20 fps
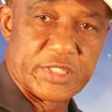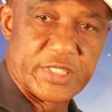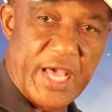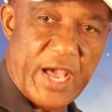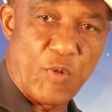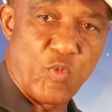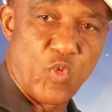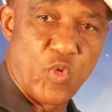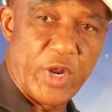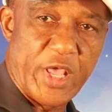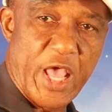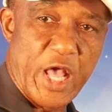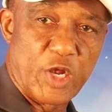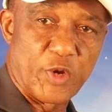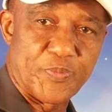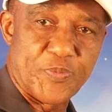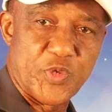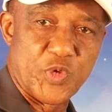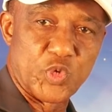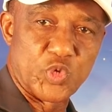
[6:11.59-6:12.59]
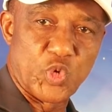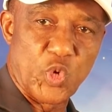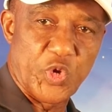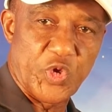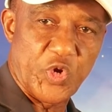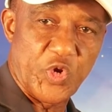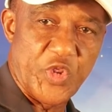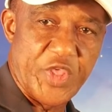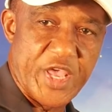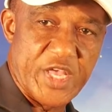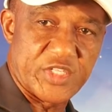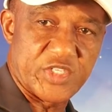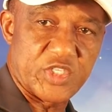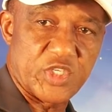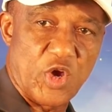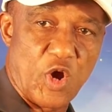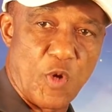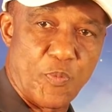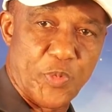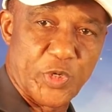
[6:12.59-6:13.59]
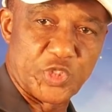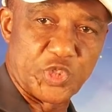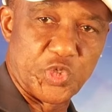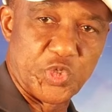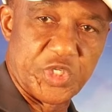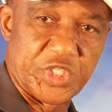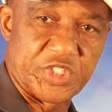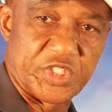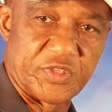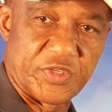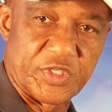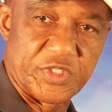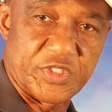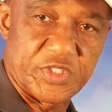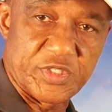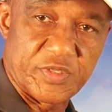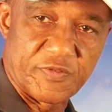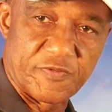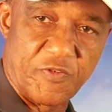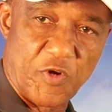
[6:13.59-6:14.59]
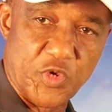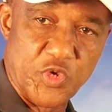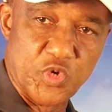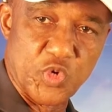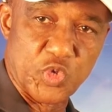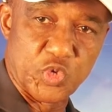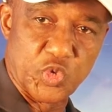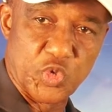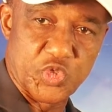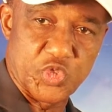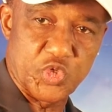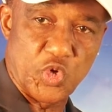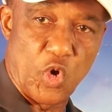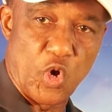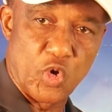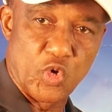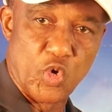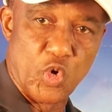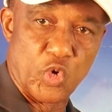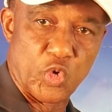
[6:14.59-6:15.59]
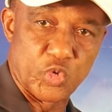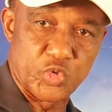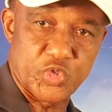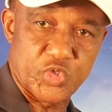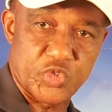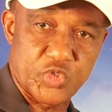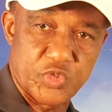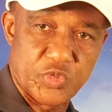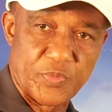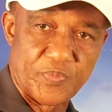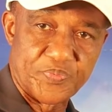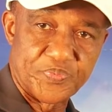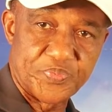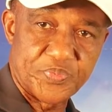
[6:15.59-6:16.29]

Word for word: That will help you to create opportunities for you to score goals.